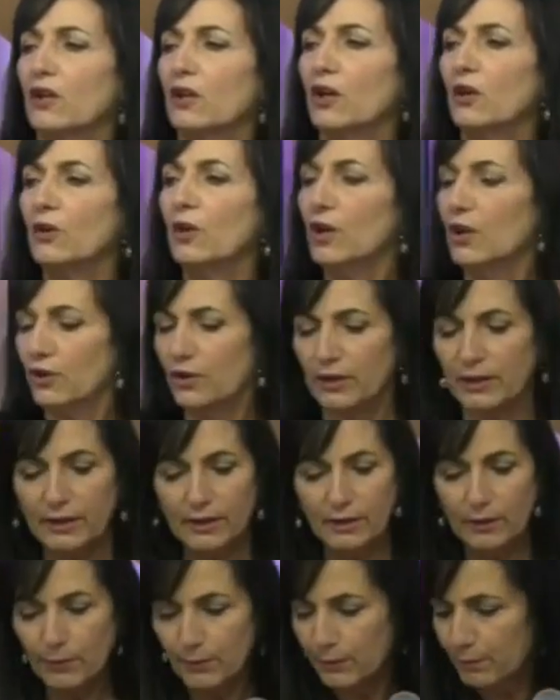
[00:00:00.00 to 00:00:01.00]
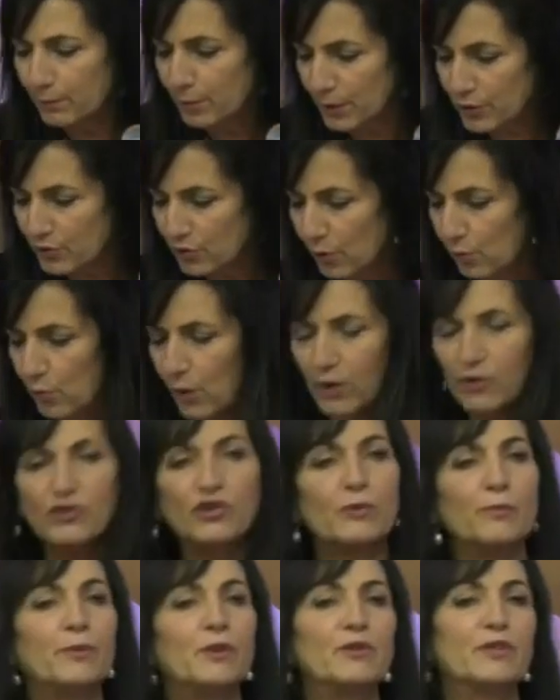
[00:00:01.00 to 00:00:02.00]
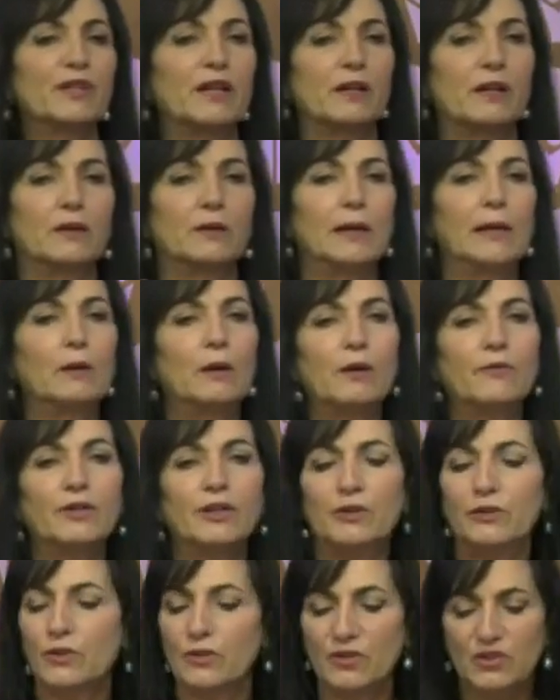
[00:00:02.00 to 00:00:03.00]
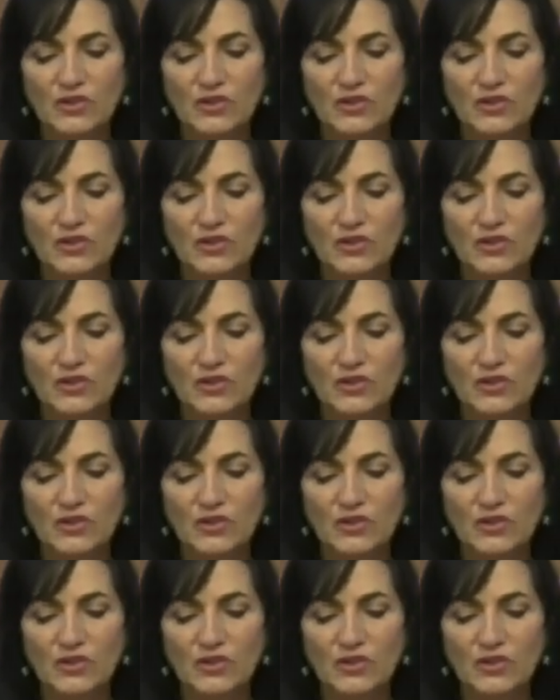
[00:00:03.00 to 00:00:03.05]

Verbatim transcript: You know, you, you put your worship music on or however you do.